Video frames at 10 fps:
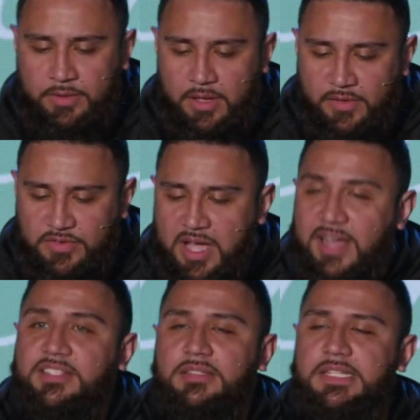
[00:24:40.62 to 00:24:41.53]
of
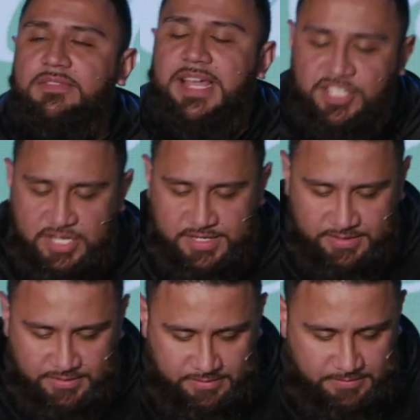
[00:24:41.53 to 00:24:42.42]
God to live like
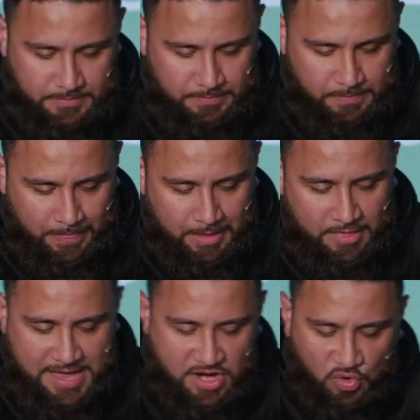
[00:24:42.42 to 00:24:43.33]
Jesus.
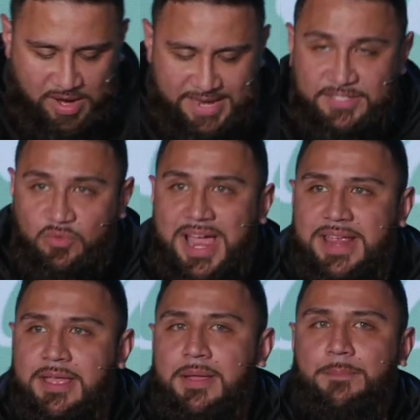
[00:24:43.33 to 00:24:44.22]
Then, grace,
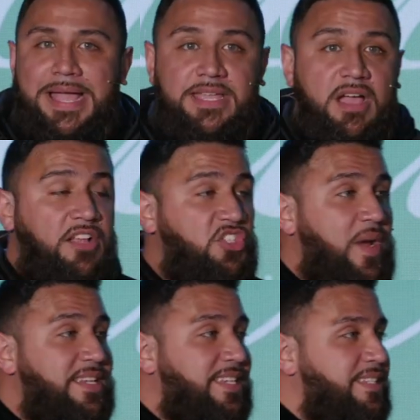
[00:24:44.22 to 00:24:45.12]
right? By God's
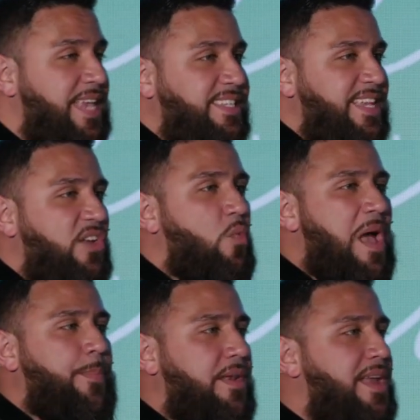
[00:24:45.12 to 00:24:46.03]
grace, He takes and
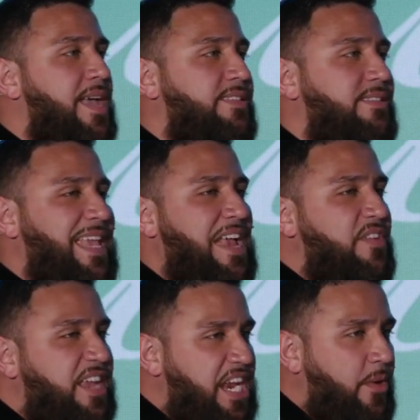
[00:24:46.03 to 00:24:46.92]
weaponizes
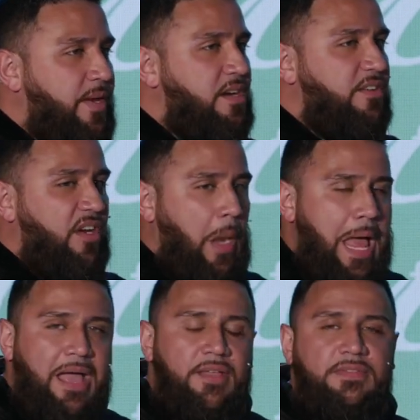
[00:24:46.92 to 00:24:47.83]
every area of our
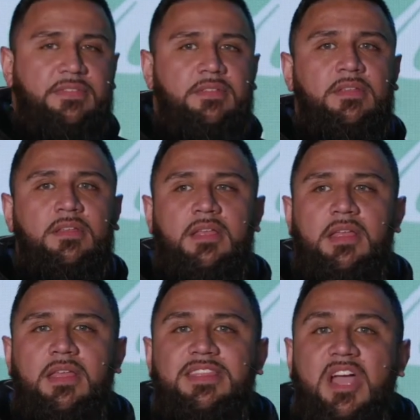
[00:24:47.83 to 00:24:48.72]
lives
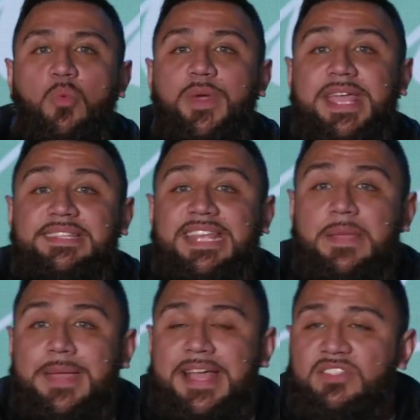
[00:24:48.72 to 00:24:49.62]
that we
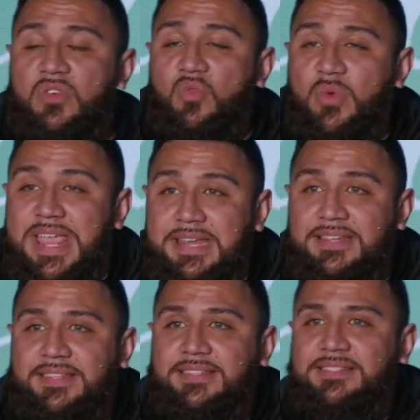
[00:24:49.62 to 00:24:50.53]
deem as
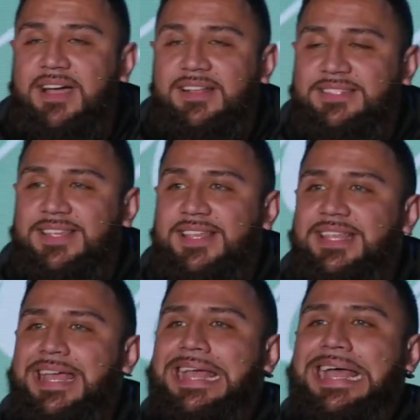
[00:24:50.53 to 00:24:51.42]
weaknesses. God says,
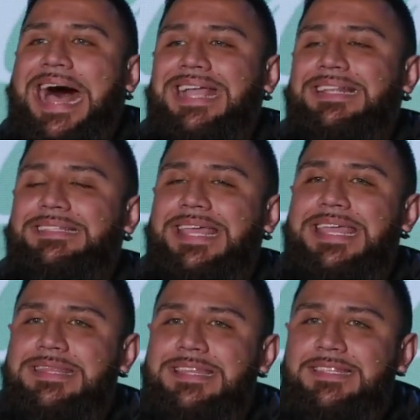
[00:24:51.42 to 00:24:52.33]
I can
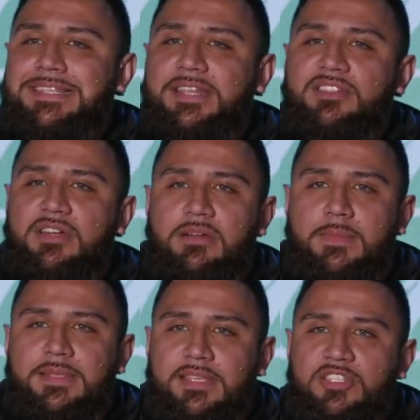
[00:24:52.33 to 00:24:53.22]
take this and turn
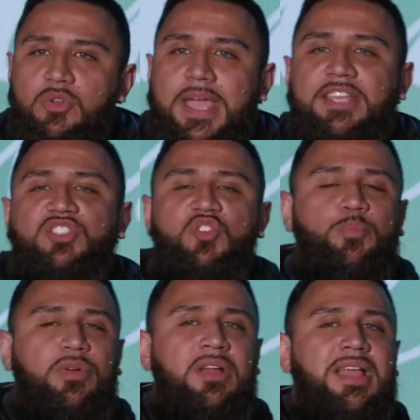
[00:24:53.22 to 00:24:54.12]
this into a
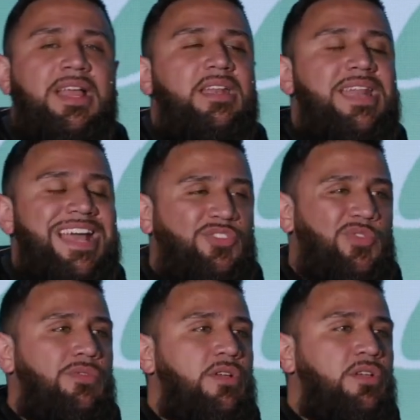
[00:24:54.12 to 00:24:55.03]

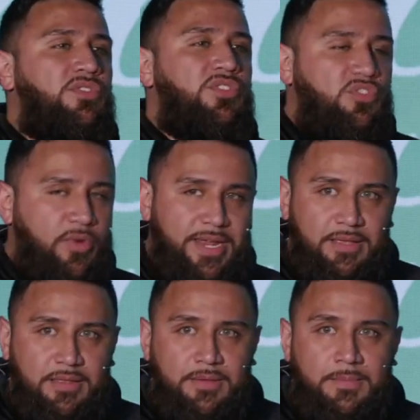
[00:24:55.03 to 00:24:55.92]
supernatural strength.